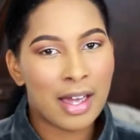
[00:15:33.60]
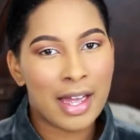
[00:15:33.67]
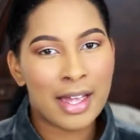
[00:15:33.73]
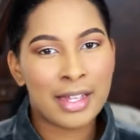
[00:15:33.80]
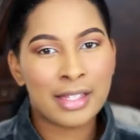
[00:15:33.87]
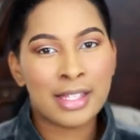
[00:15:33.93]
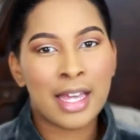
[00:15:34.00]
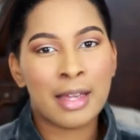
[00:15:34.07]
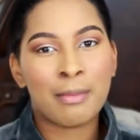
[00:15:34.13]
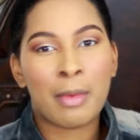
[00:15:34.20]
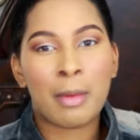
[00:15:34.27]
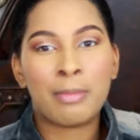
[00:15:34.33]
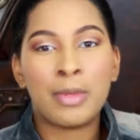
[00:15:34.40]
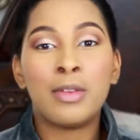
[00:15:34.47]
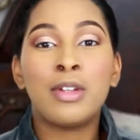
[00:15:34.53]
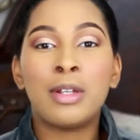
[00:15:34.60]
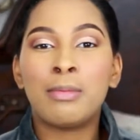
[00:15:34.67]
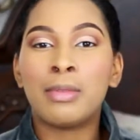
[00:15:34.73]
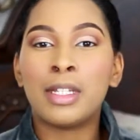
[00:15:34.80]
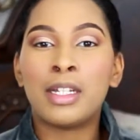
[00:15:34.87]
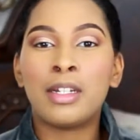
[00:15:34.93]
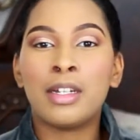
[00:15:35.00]
and take my beauty
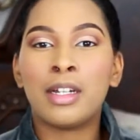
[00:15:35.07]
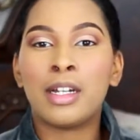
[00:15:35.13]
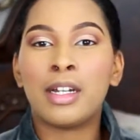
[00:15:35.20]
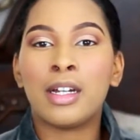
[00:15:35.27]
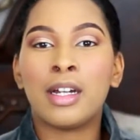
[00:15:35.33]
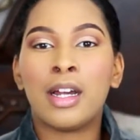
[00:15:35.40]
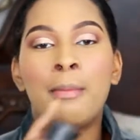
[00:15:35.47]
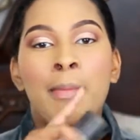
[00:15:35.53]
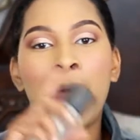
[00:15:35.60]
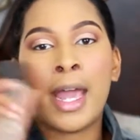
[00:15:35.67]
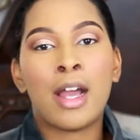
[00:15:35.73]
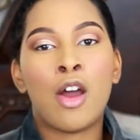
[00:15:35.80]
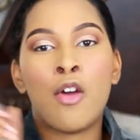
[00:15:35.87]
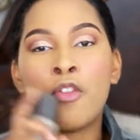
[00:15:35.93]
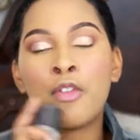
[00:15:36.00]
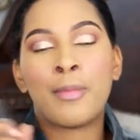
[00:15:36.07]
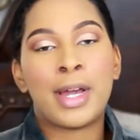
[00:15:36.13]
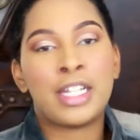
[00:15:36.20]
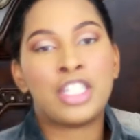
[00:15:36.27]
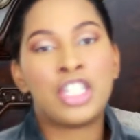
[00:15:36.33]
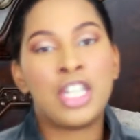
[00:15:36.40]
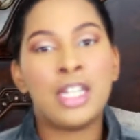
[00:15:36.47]
blender back over my
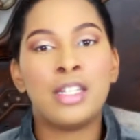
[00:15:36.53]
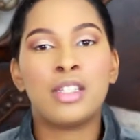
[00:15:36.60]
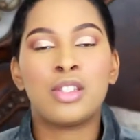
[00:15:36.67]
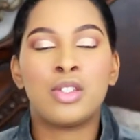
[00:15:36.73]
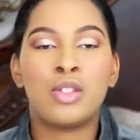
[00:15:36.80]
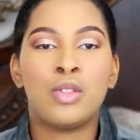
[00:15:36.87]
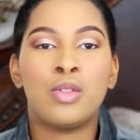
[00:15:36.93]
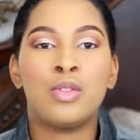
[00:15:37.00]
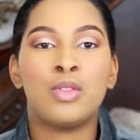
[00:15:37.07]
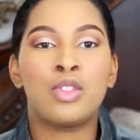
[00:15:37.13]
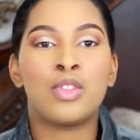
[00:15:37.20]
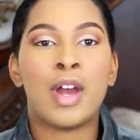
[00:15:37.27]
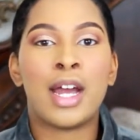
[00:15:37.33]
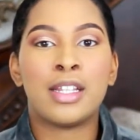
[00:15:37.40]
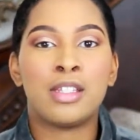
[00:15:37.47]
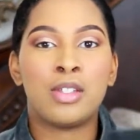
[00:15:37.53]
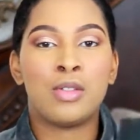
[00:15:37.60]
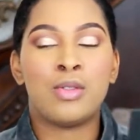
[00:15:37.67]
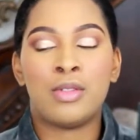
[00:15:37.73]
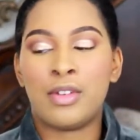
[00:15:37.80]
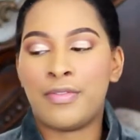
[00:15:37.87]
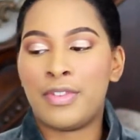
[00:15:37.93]
cheeks to try
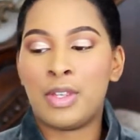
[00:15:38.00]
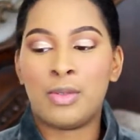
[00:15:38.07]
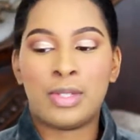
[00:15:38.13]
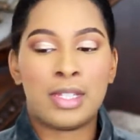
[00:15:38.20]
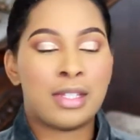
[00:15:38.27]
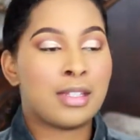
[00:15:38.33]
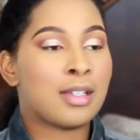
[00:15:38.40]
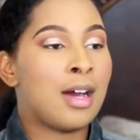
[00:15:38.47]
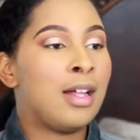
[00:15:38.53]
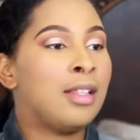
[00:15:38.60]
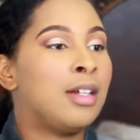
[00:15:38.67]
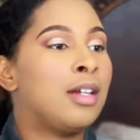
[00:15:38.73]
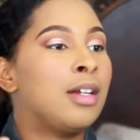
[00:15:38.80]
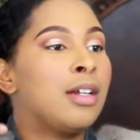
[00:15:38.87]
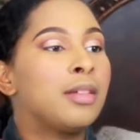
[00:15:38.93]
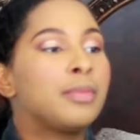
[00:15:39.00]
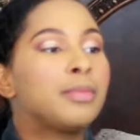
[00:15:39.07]
to diffuse this color.